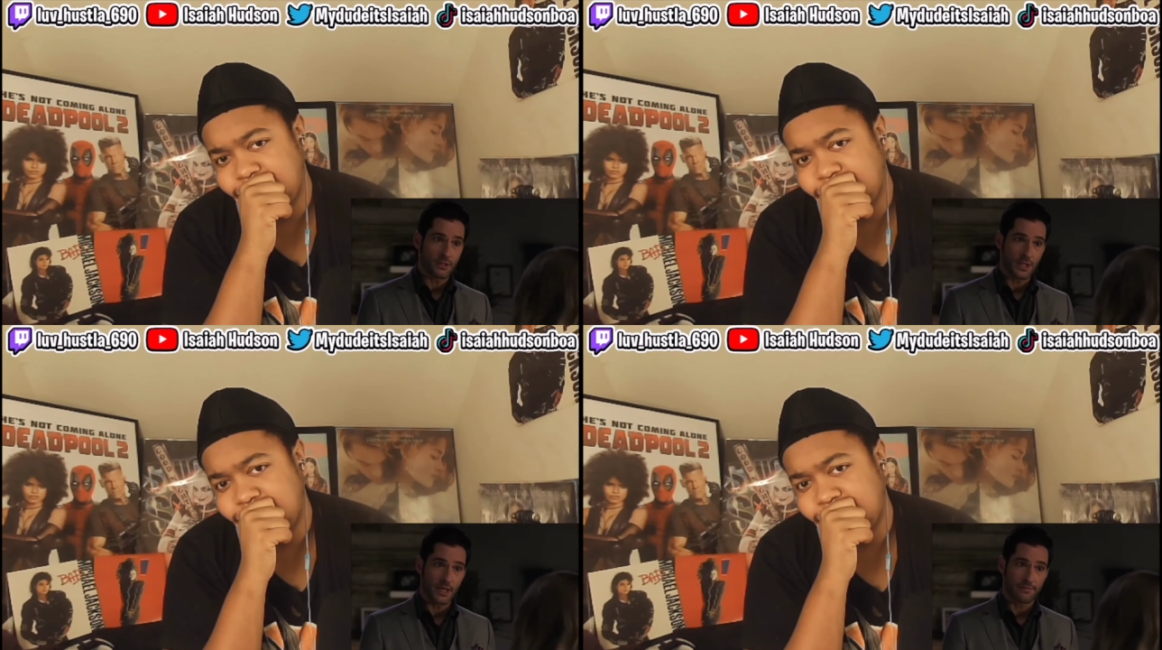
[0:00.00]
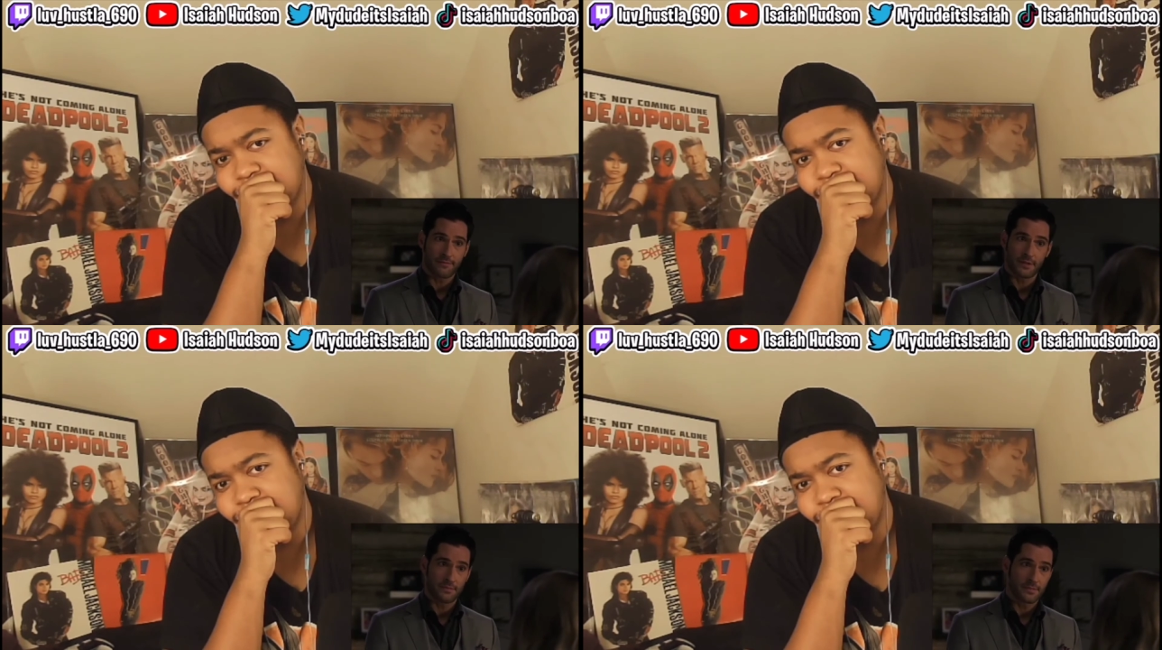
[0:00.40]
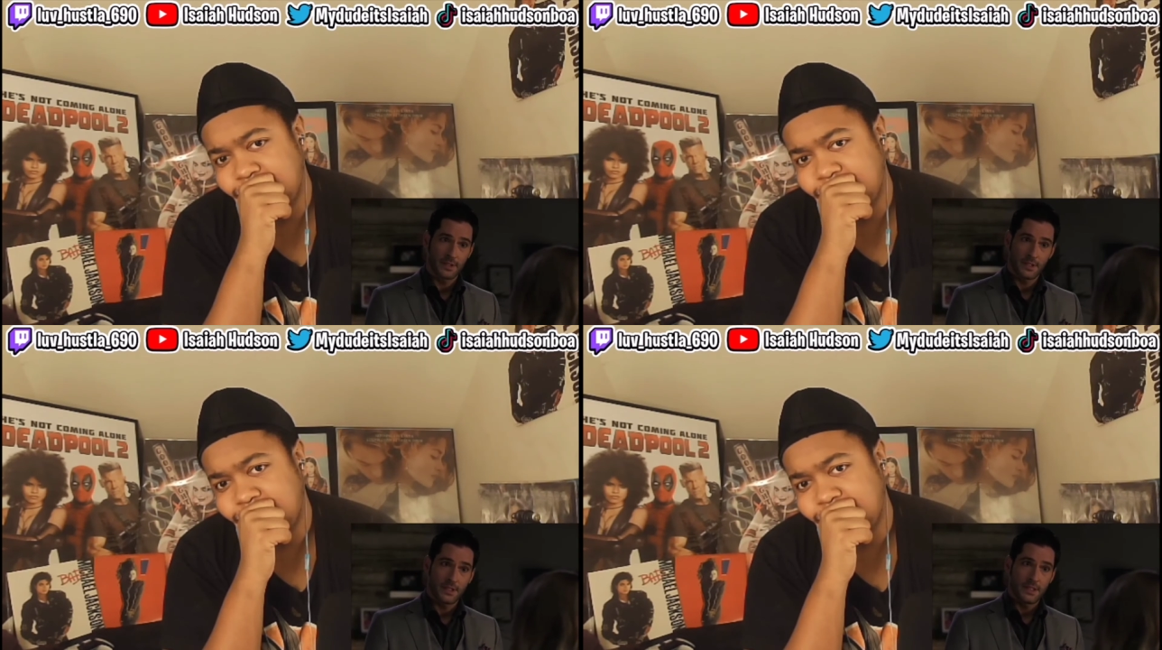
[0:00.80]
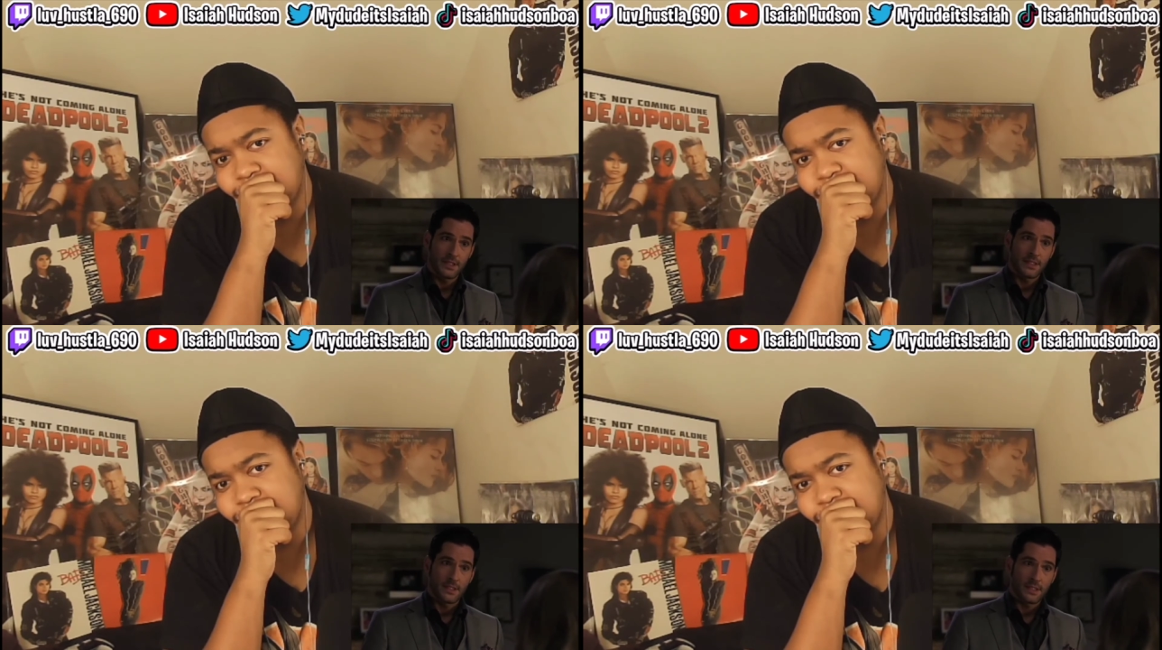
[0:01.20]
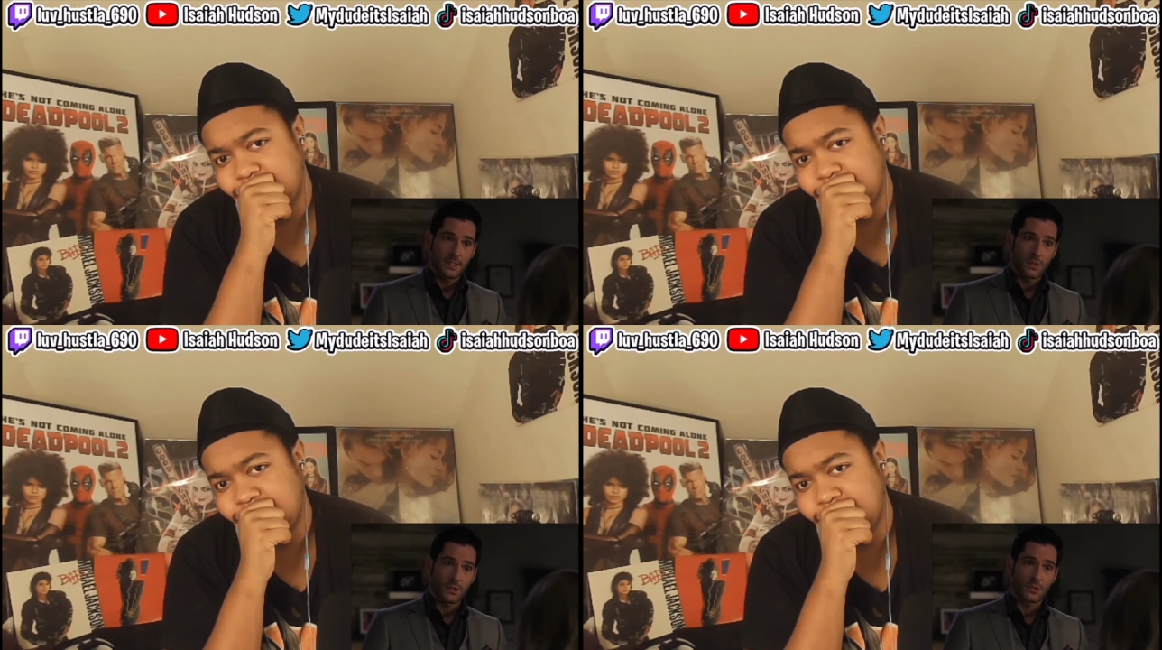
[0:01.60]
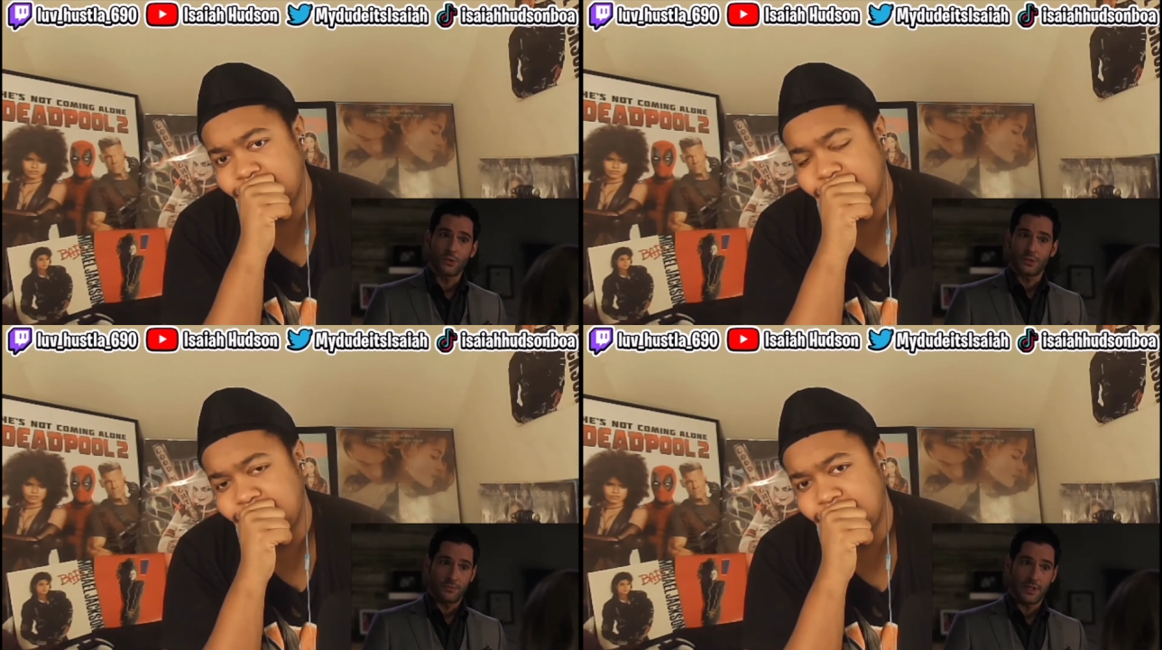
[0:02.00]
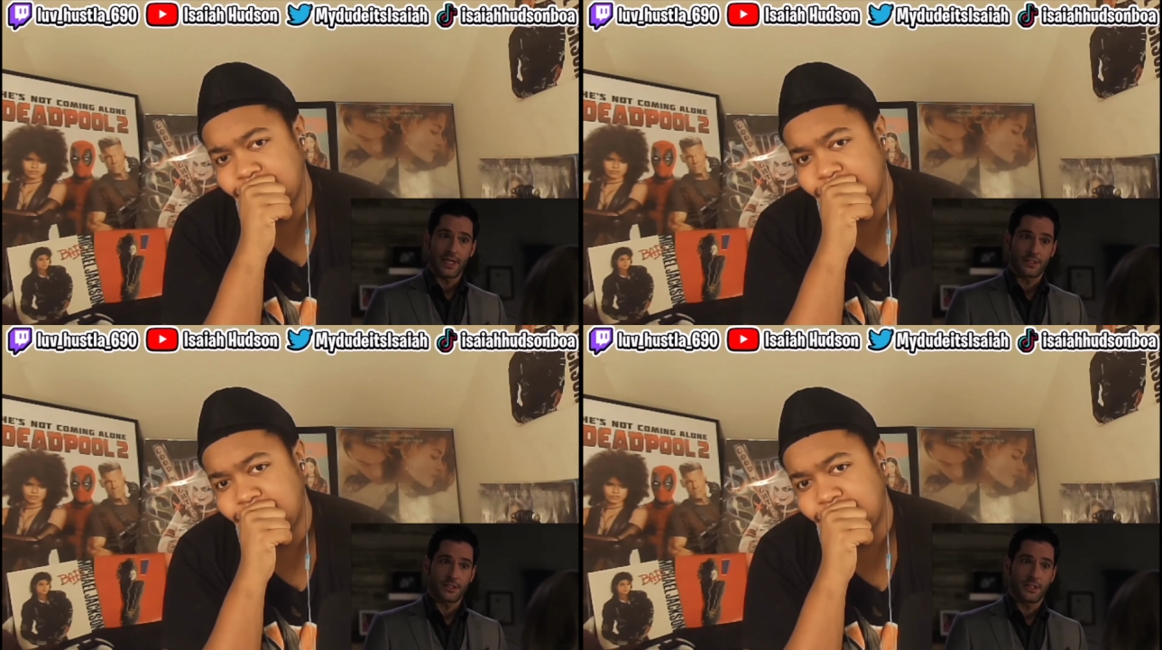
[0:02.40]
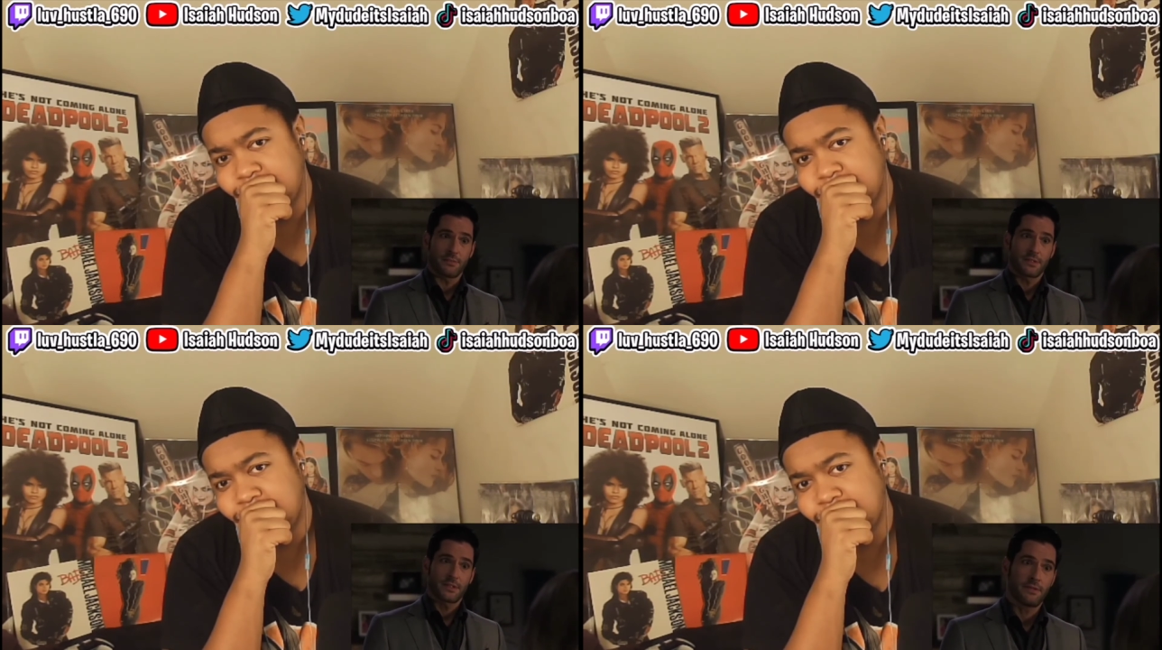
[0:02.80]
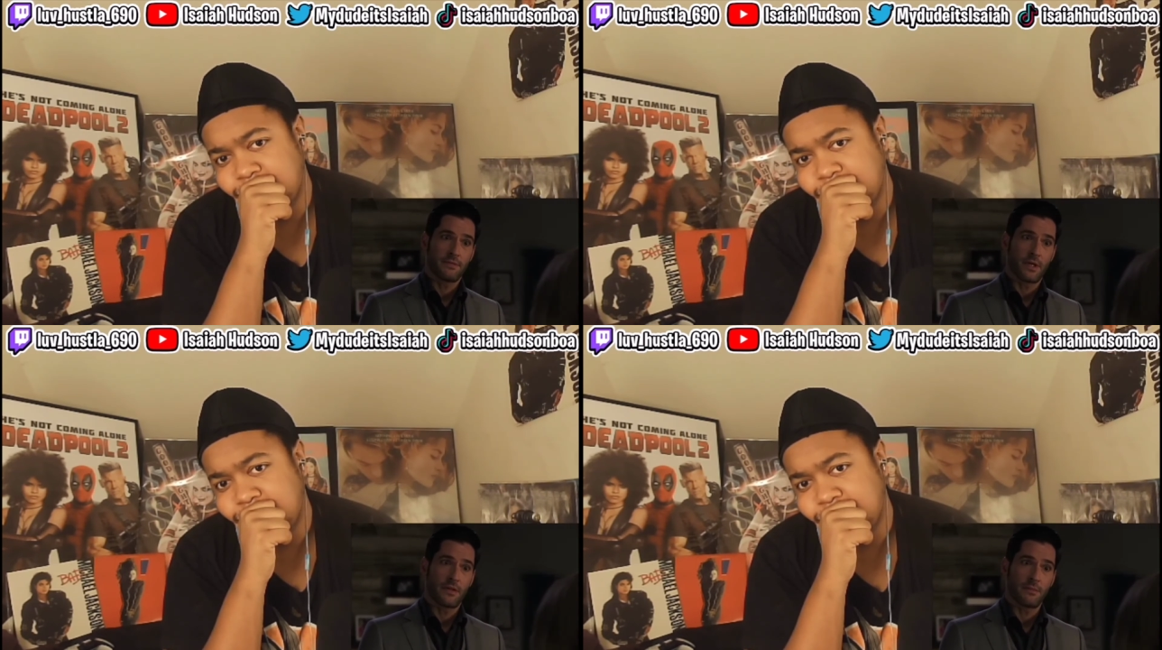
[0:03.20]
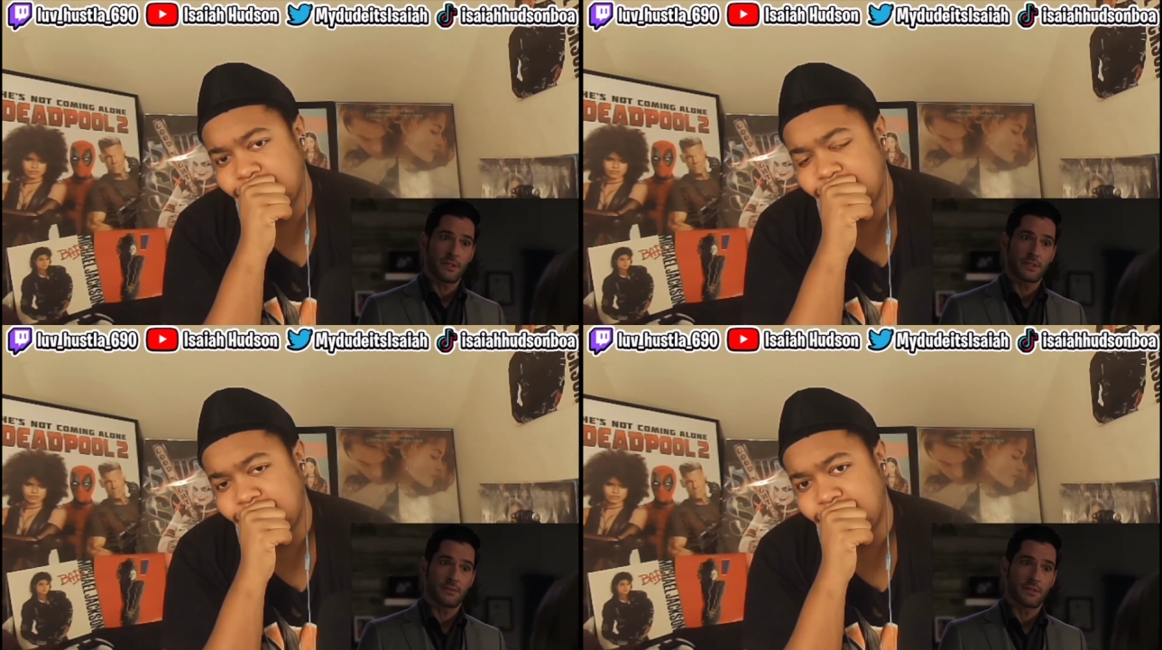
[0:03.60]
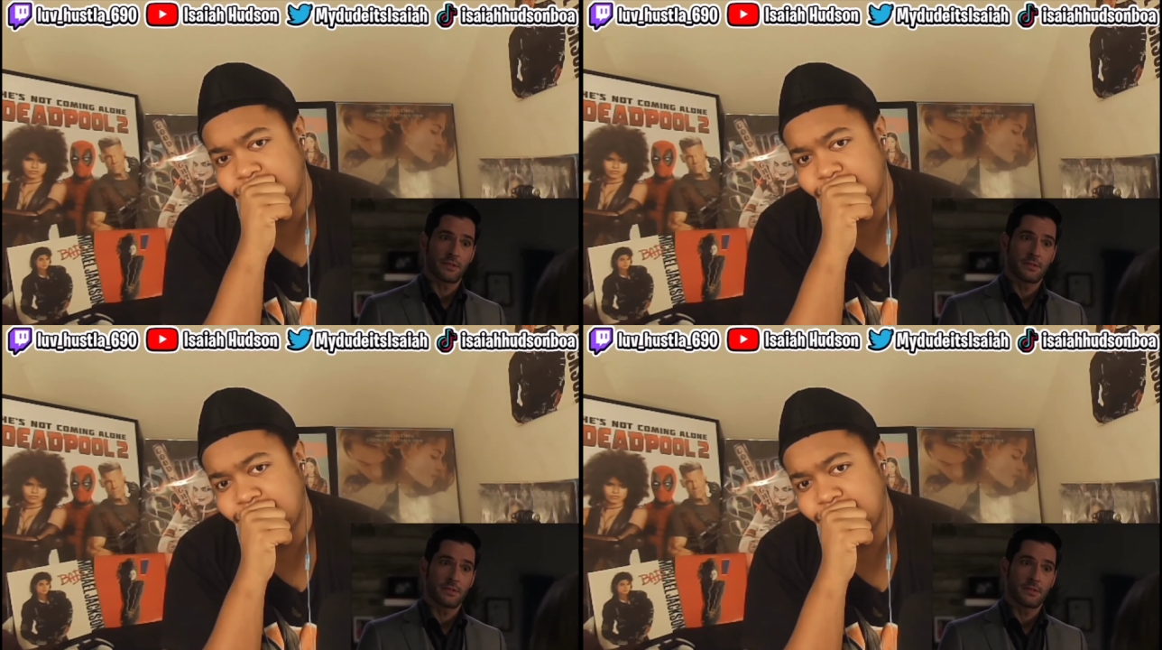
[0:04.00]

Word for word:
Speaker 1: life for all sorts of relationships, if one of them is with